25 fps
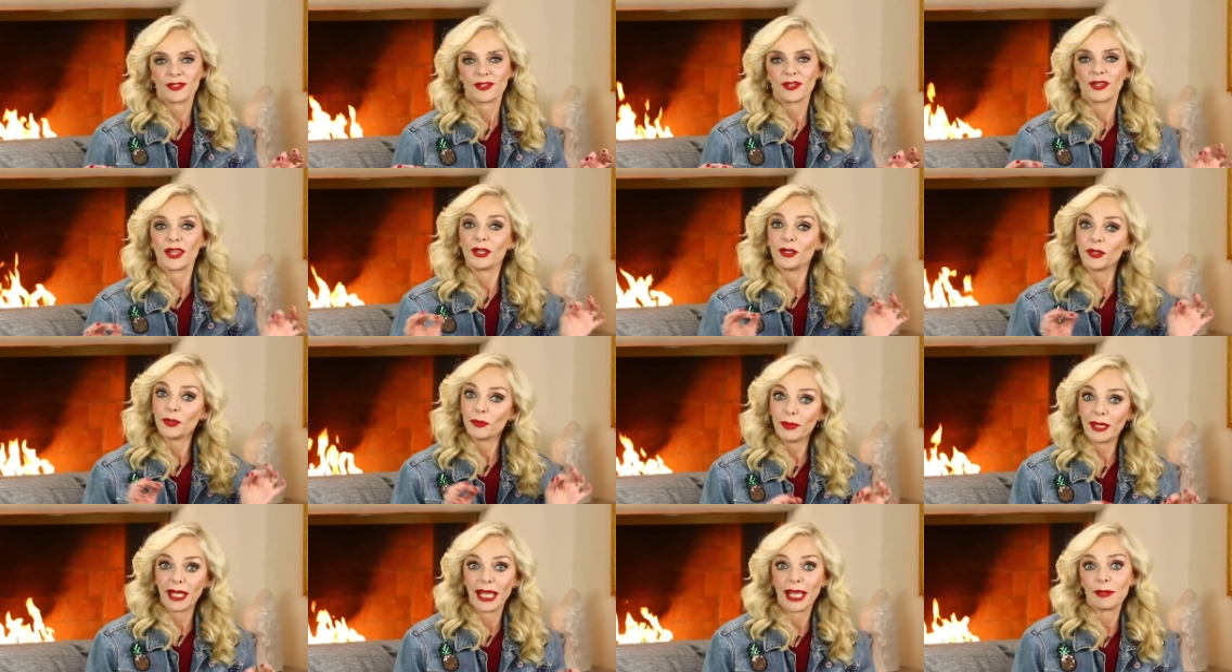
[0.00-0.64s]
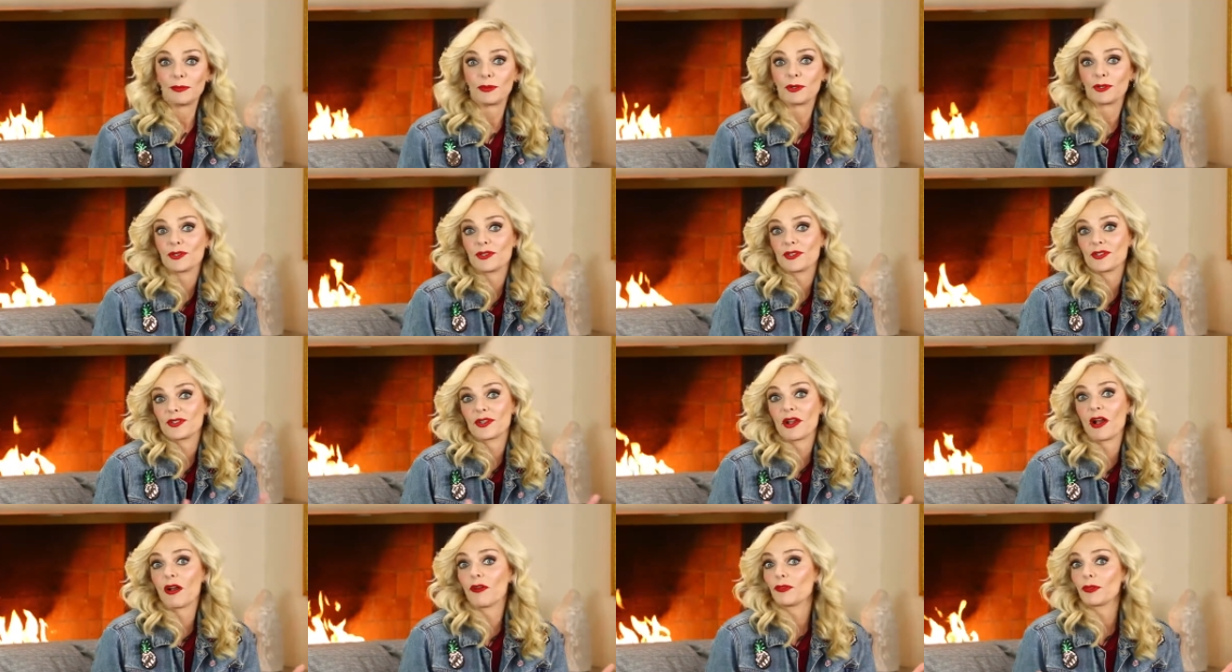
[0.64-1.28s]
so that you'll be able to
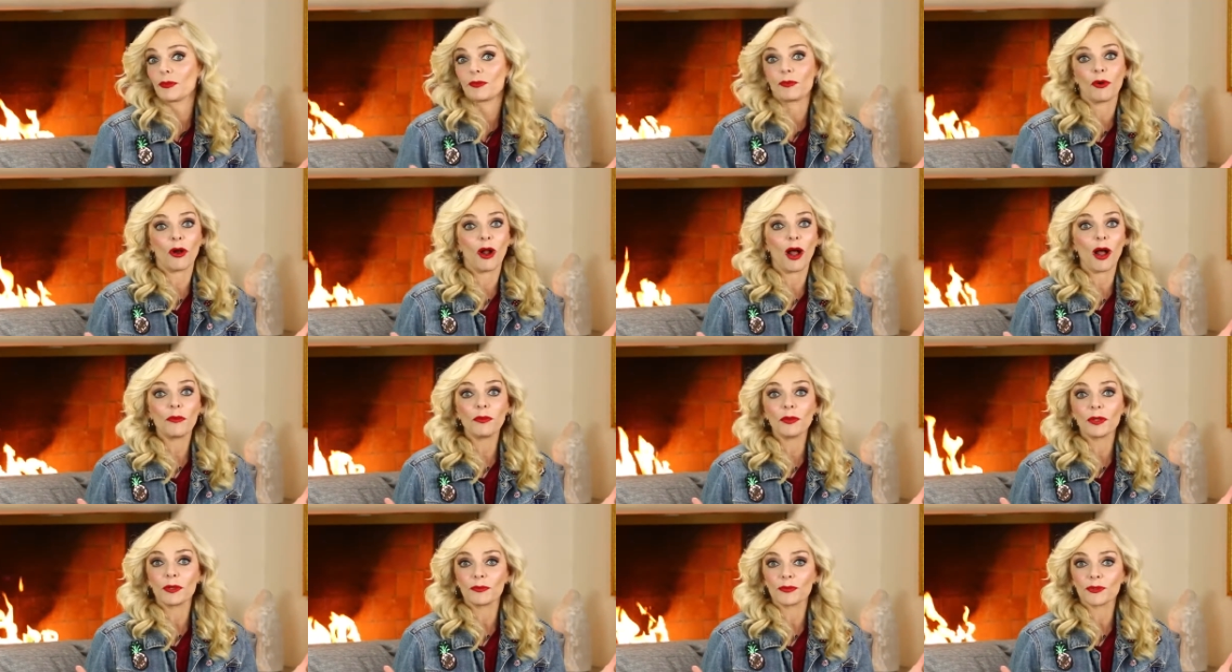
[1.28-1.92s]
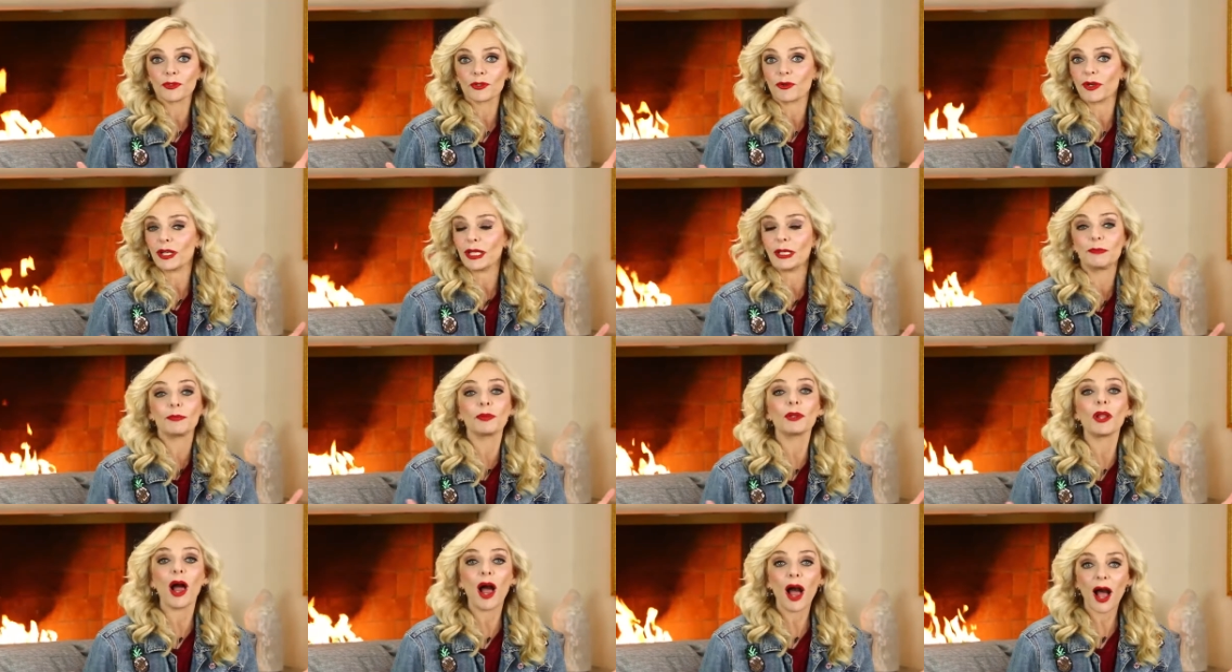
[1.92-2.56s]
solve the problems or any
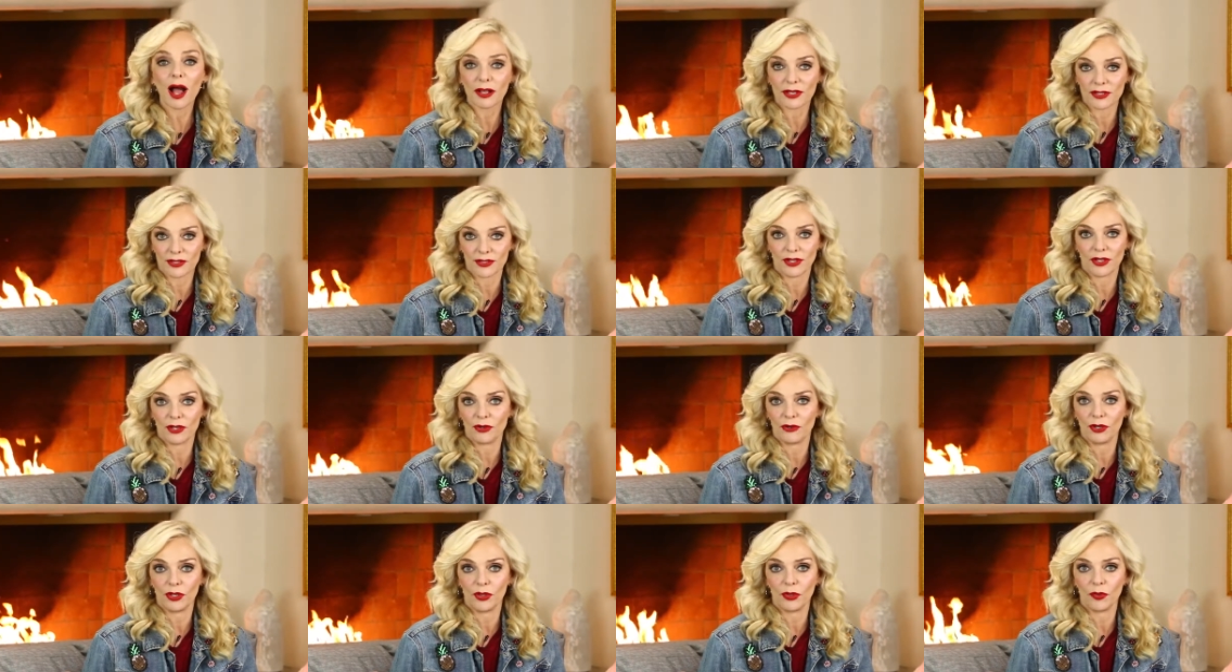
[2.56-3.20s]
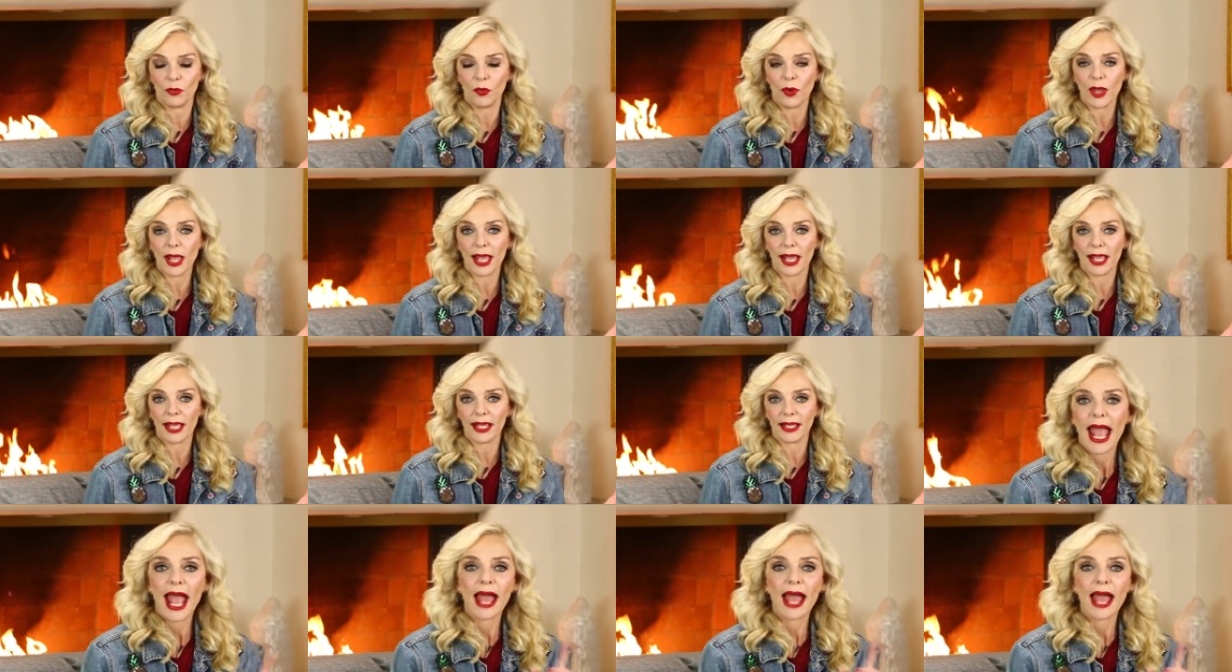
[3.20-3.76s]
blocks that are in the way.